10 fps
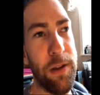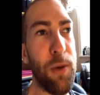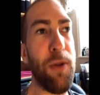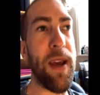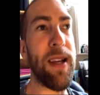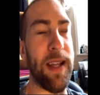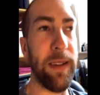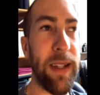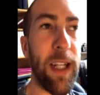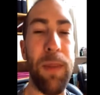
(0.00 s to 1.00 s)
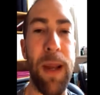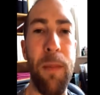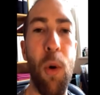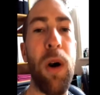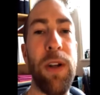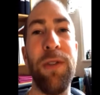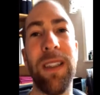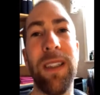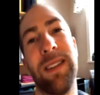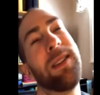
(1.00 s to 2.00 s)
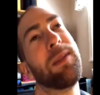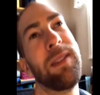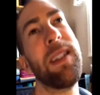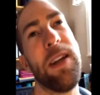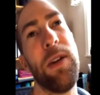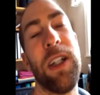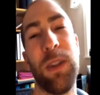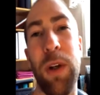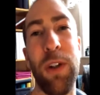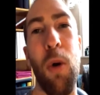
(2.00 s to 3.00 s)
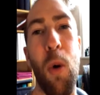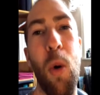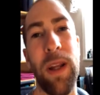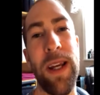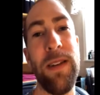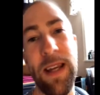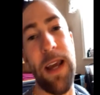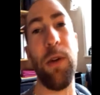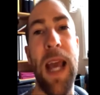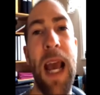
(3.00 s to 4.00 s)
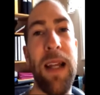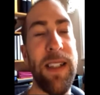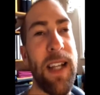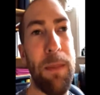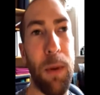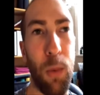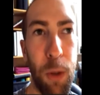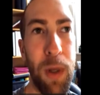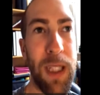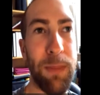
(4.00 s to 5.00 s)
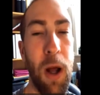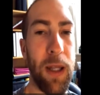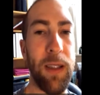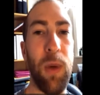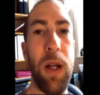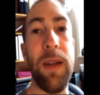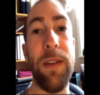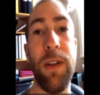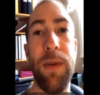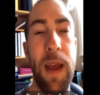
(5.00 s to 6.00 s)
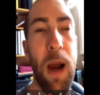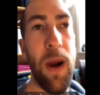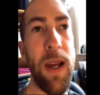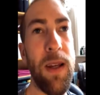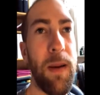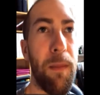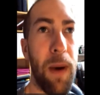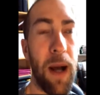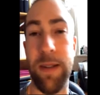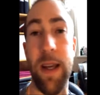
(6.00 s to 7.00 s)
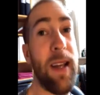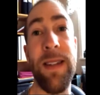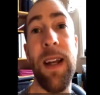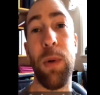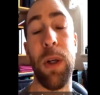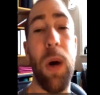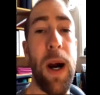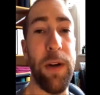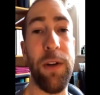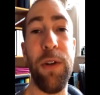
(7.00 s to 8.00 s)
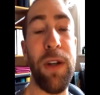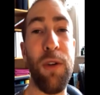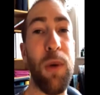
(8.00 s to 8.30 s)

do things a little bit more, and you just want to go all in. Yeah, you can set up a WordPress blog as well and do it that way, but it's not required. You can